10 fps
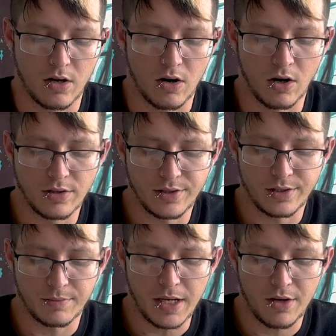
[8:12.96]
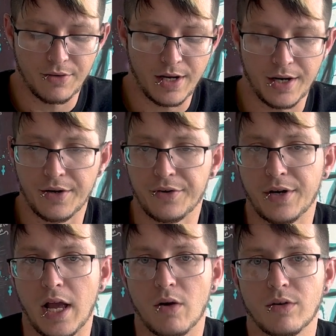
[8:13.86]
Ours is about nine hundred
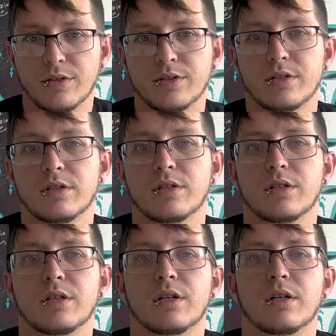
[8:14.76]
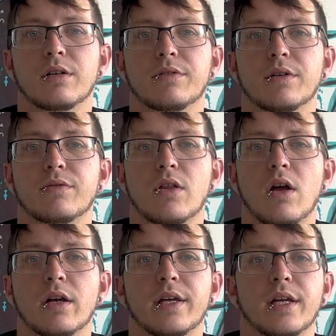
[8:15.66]
hours uh, of
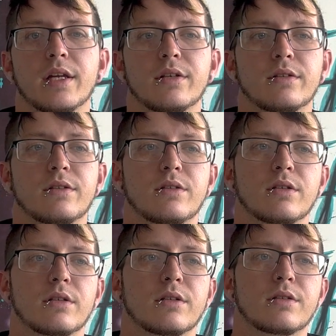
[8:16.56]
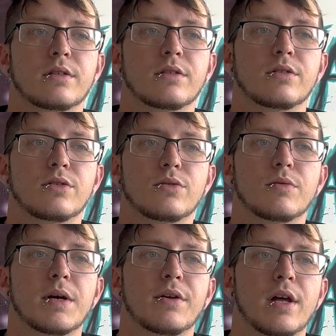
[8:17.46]
clocking in to, to do
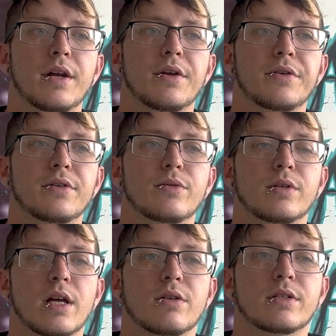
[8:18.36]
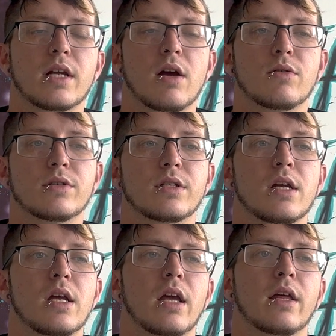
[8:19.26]
about nine hundred to one thousand hours,
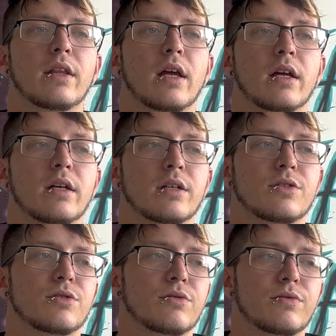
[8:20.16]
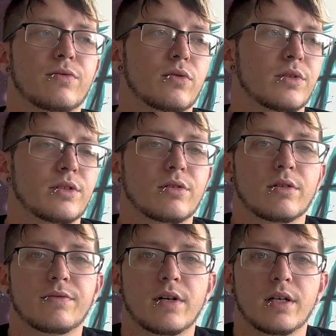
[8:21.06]
and that gets you fully
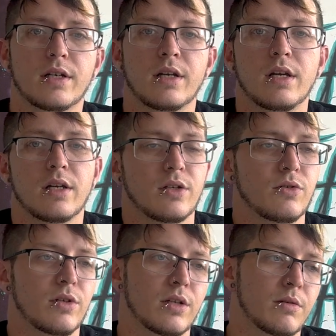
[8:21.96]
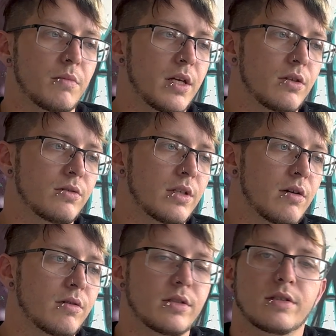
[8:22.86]
certified. You can make those
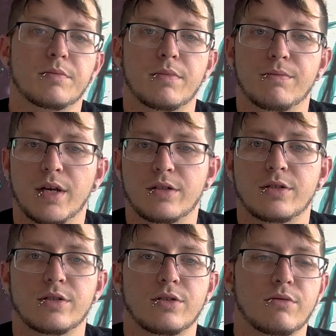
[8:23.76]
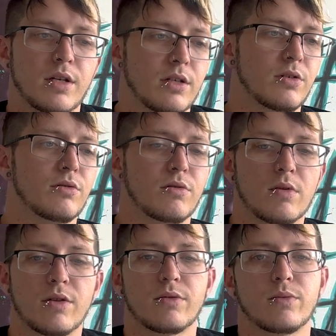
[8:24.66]
hours as much as you need to
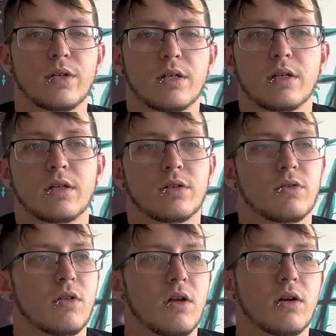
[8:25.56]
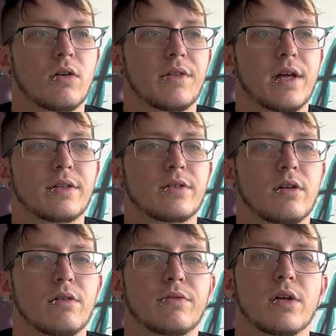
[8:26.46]
throughout the week, and you clog all that stuff.